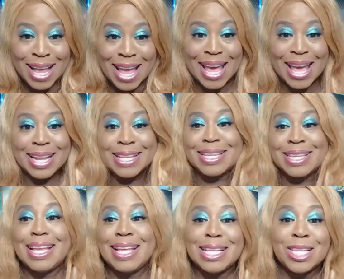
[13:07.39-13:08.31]
and
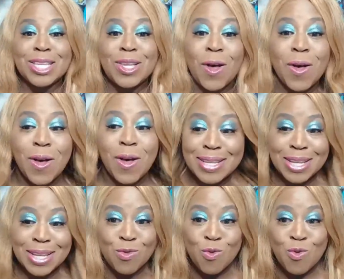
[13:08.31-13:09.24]
sing the songs
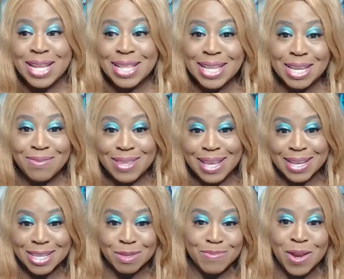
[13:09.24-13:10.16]
and relive the
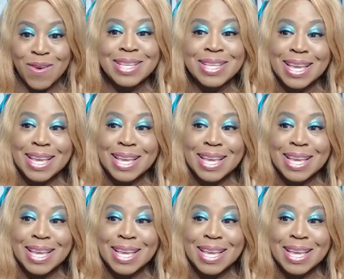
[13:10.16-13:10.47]
experience.